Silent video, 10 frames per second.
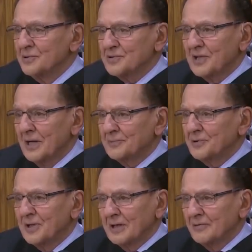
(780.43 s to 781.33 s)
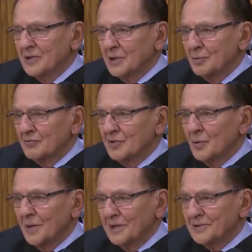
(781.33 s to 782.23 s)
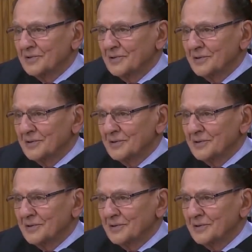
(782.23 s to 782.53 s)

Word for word: You stopped, you did everything you were required to